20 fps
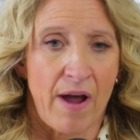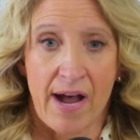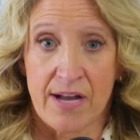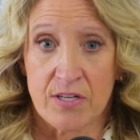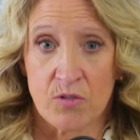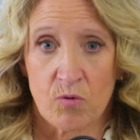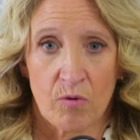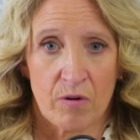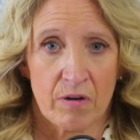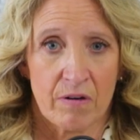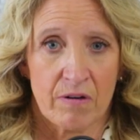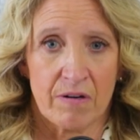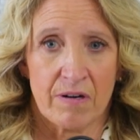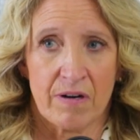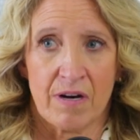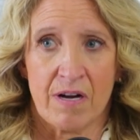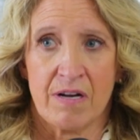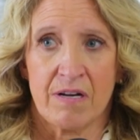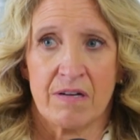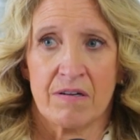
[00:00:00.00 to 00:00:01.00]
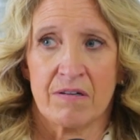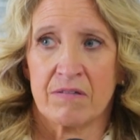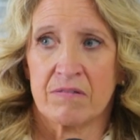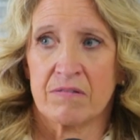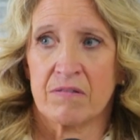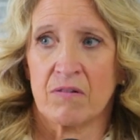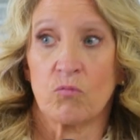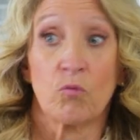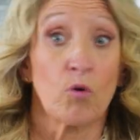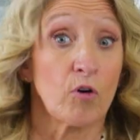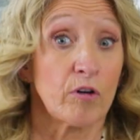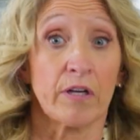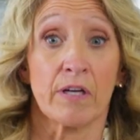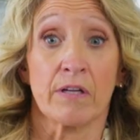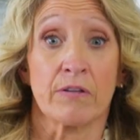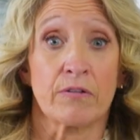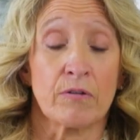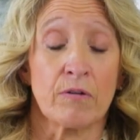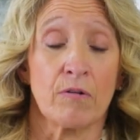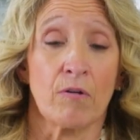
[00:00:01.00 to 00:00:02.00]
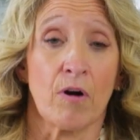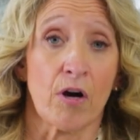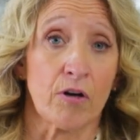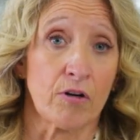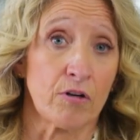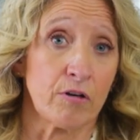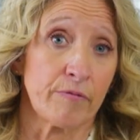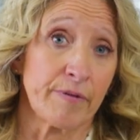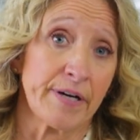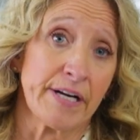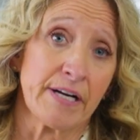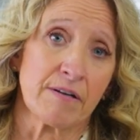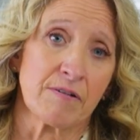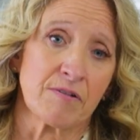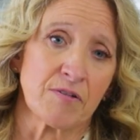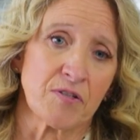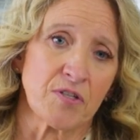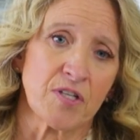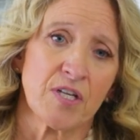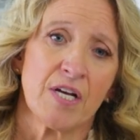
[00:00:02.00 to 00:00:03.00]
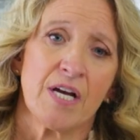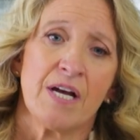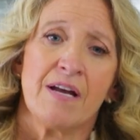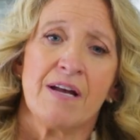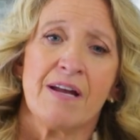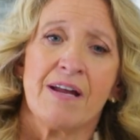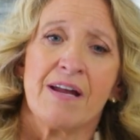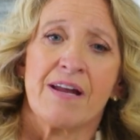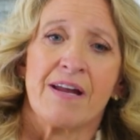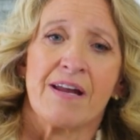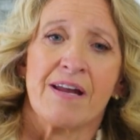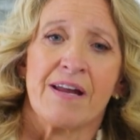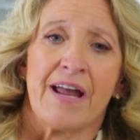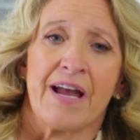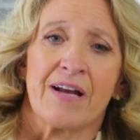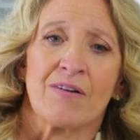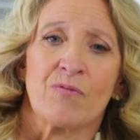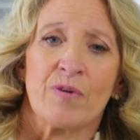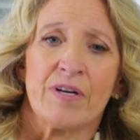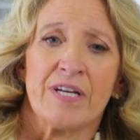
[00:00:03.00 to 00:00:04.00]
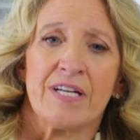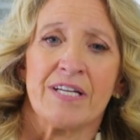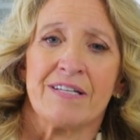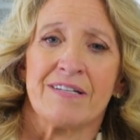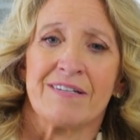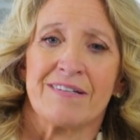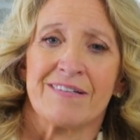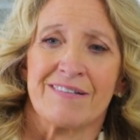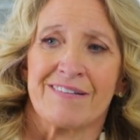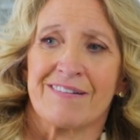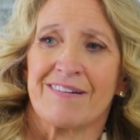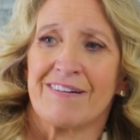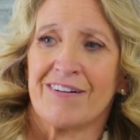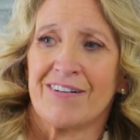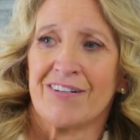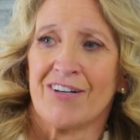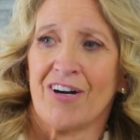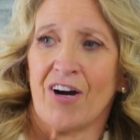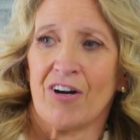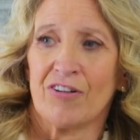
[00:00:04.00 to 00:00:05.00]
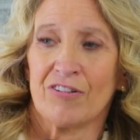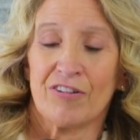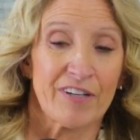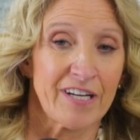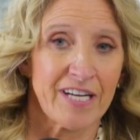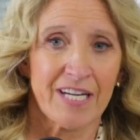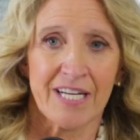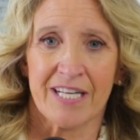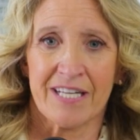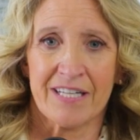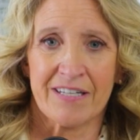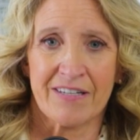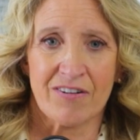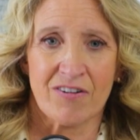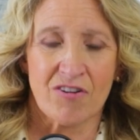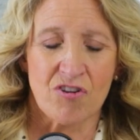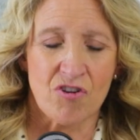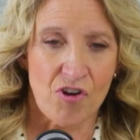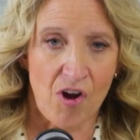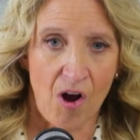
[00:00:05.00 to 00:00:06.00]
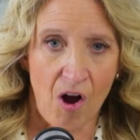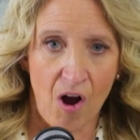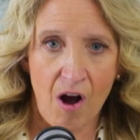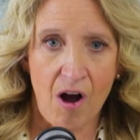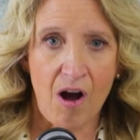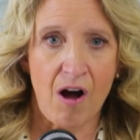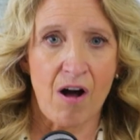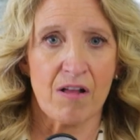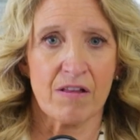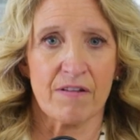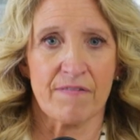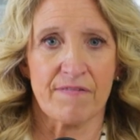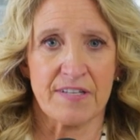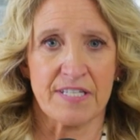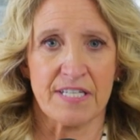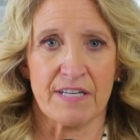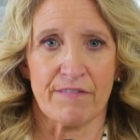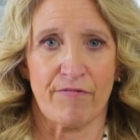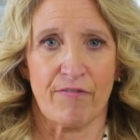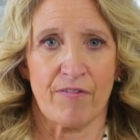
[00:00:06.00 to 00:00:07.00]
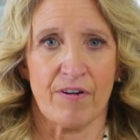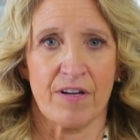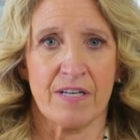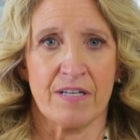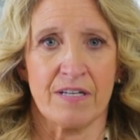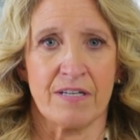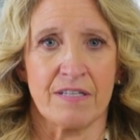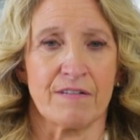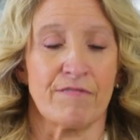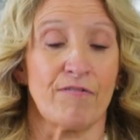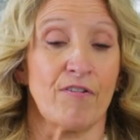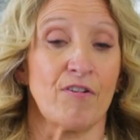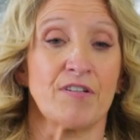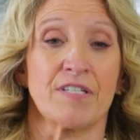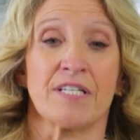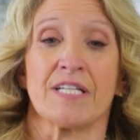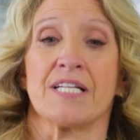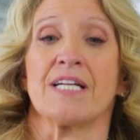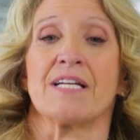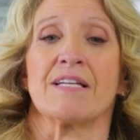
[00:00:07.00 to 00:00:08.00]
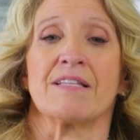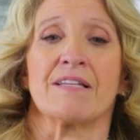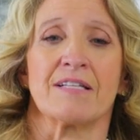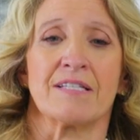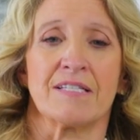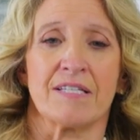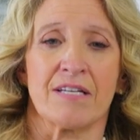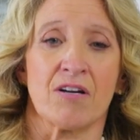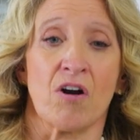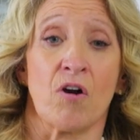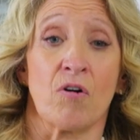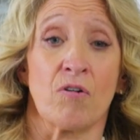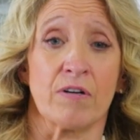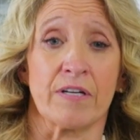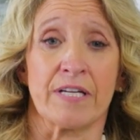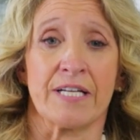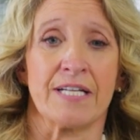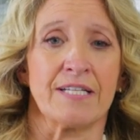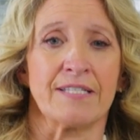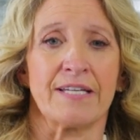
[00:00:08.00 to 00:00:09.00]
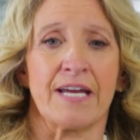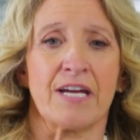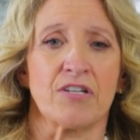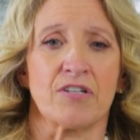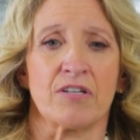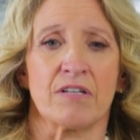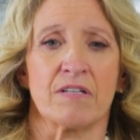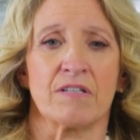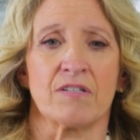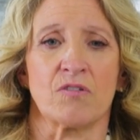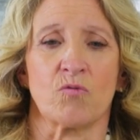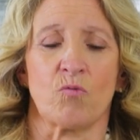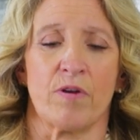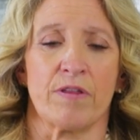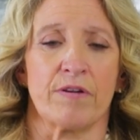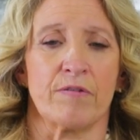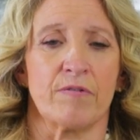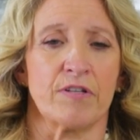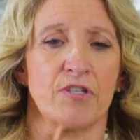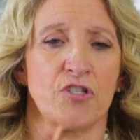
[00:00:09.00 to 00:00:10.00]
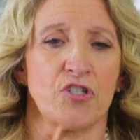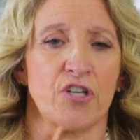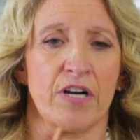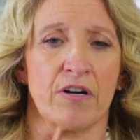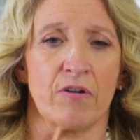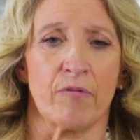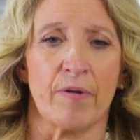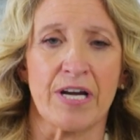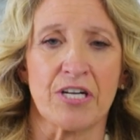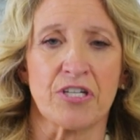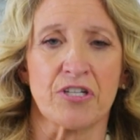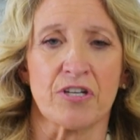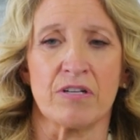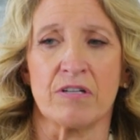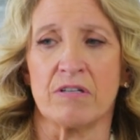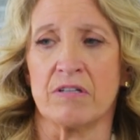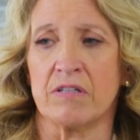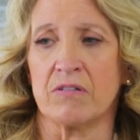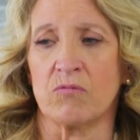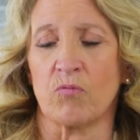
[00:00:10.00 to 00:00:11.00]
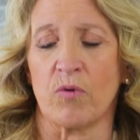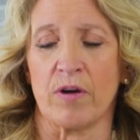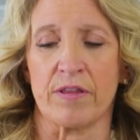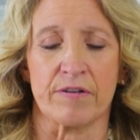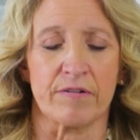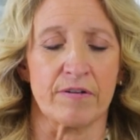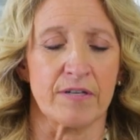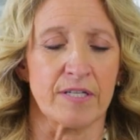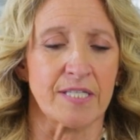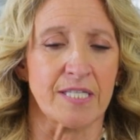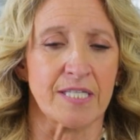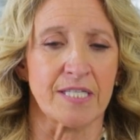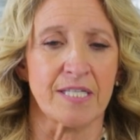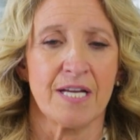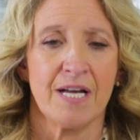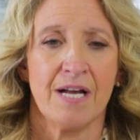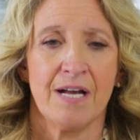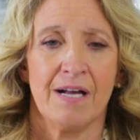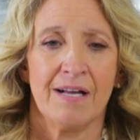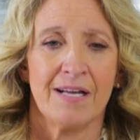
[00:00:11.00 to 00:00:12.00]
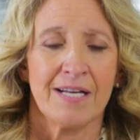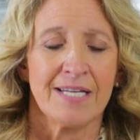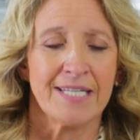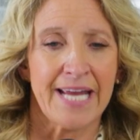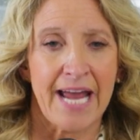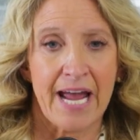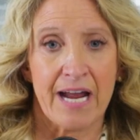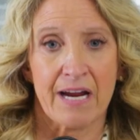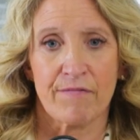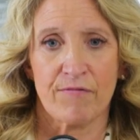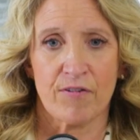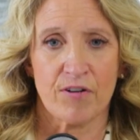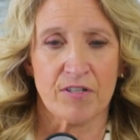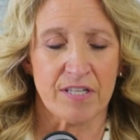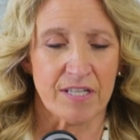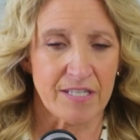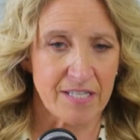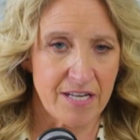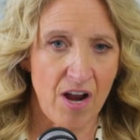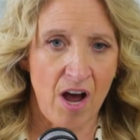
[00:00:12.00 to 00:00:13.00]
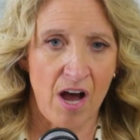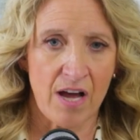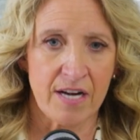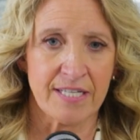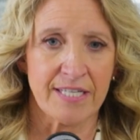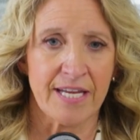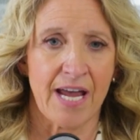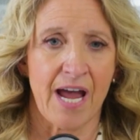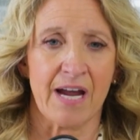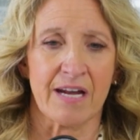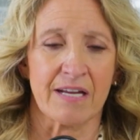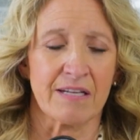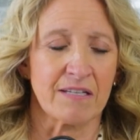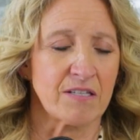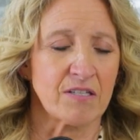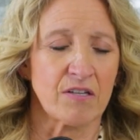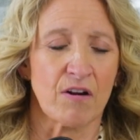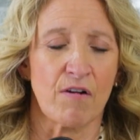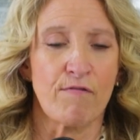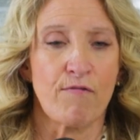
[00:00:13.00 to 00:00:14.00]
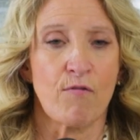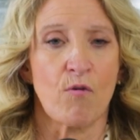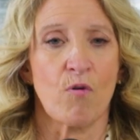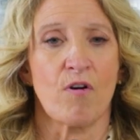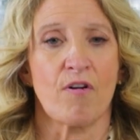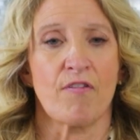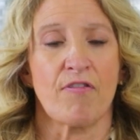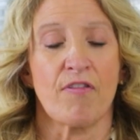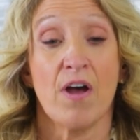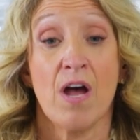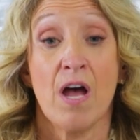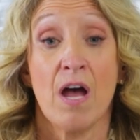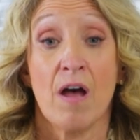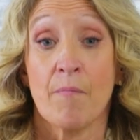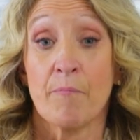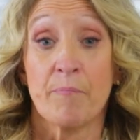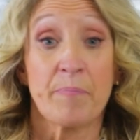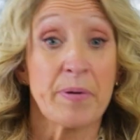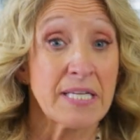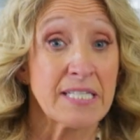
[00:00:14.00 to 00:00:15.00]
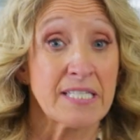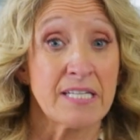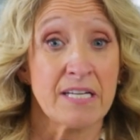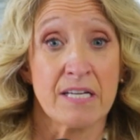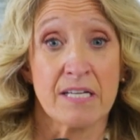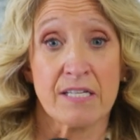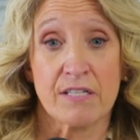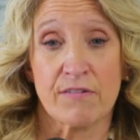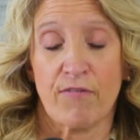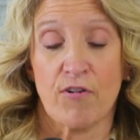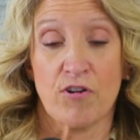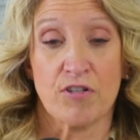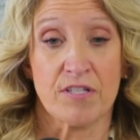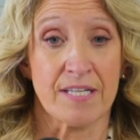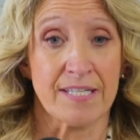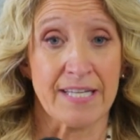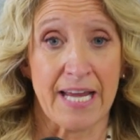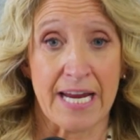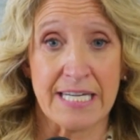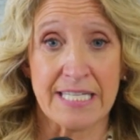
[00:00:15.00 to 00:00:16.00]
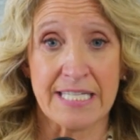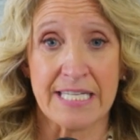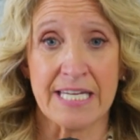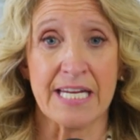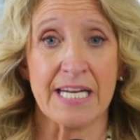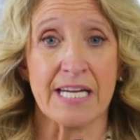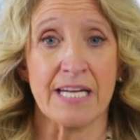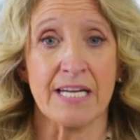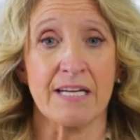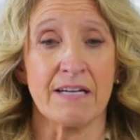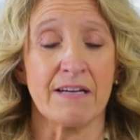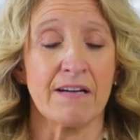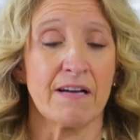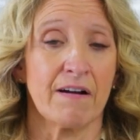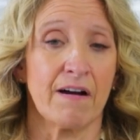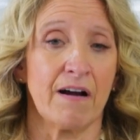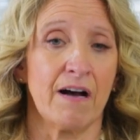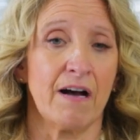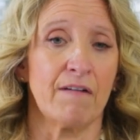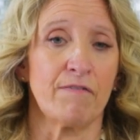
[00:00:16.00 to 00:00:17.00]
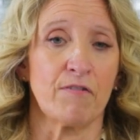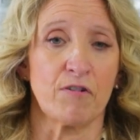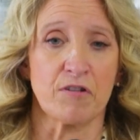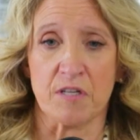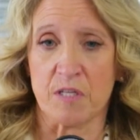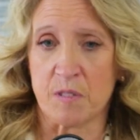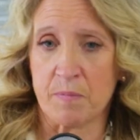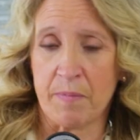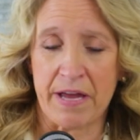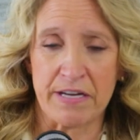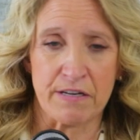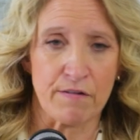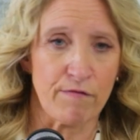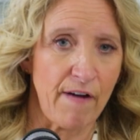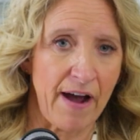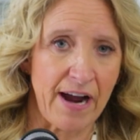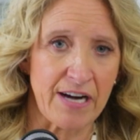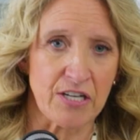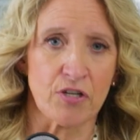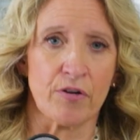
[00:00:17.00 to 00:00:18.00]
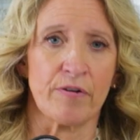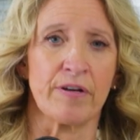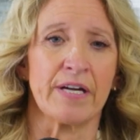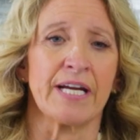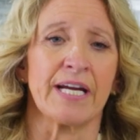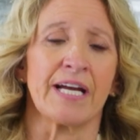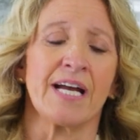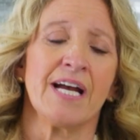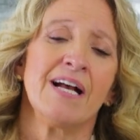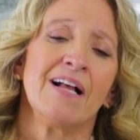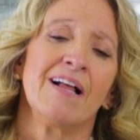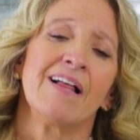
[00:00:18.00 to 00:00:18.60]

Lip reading: as we're working through our careers and we are looking at all of the different diversity that's in our organizations, whether it's generational, whether it's tech versus non-tech and so forth, business versus IT versus manufacturing,